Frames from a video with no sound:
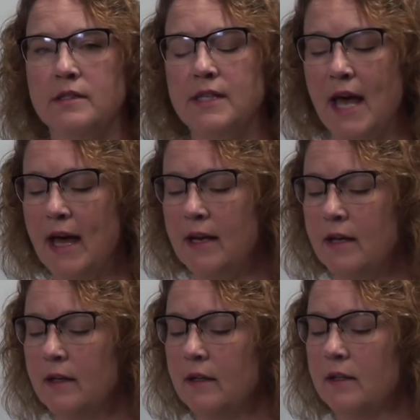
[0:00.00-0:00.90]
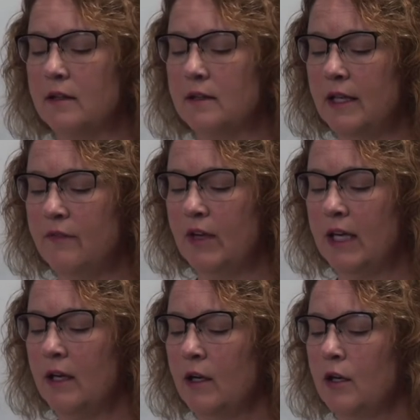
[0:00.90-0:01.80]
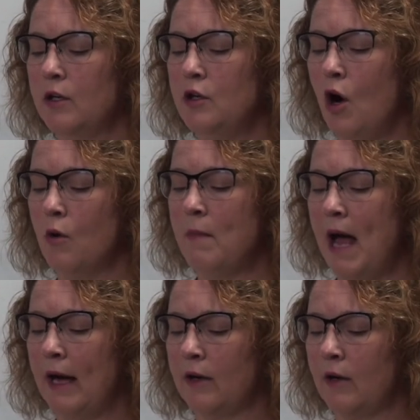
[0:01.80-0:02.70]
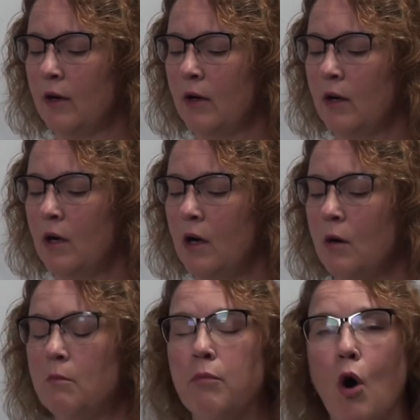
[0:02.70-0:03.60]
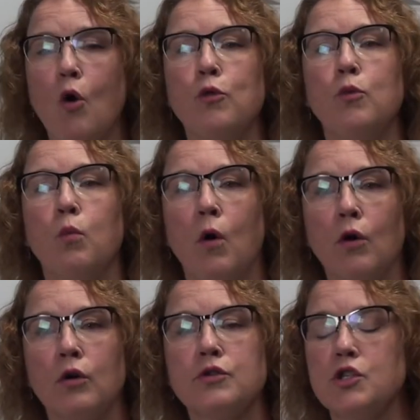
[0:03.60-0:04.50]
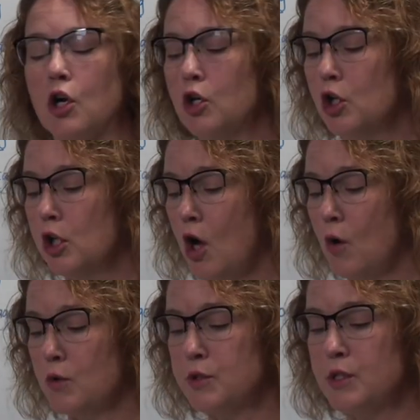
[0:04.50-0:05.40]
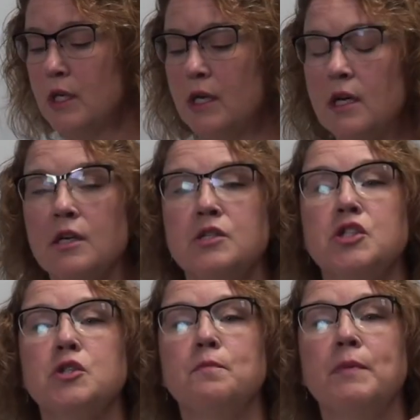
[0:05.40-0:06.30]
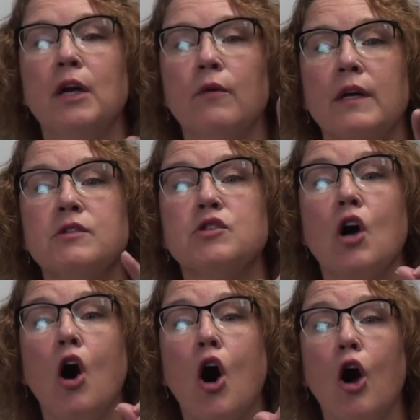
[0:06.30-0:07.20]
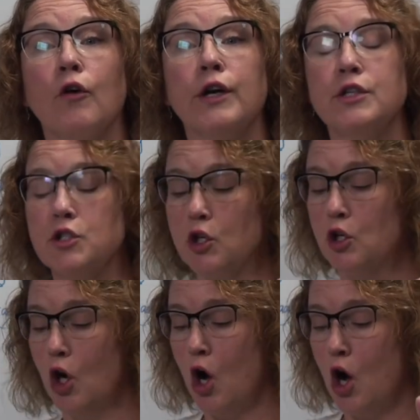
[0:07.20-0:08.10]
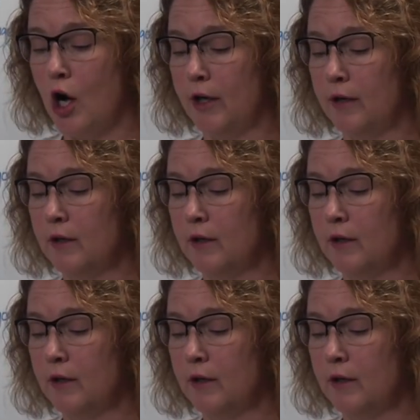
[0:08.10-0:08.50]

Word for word: Dead, living, no matter. Both worlds are close. Spirits aren't gone.